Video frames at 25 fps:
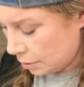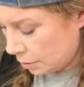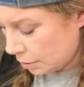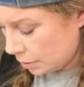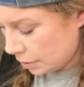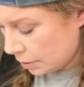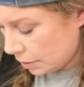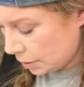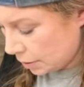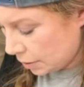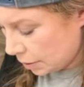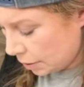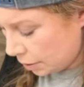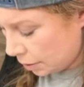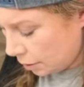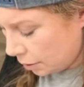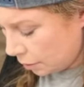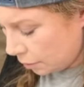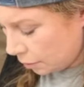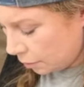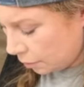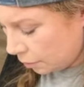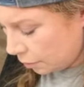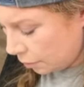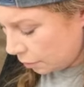
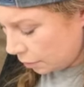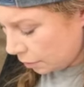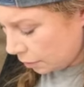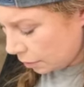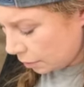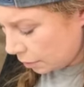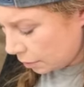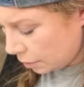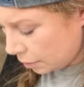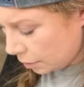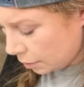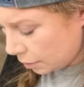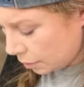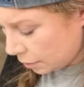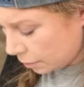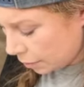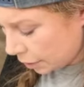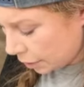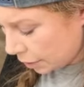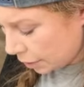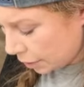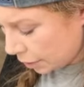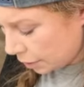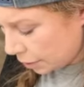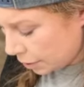So
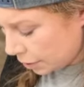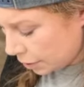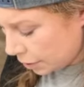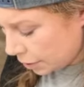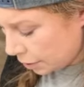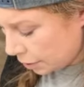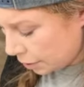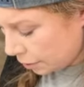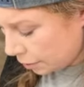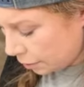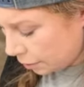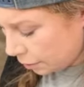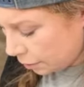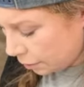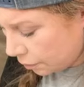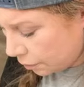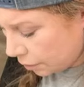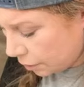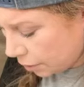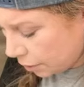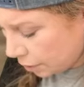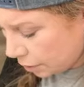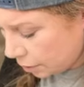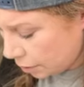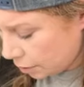we're gonna
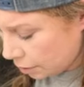do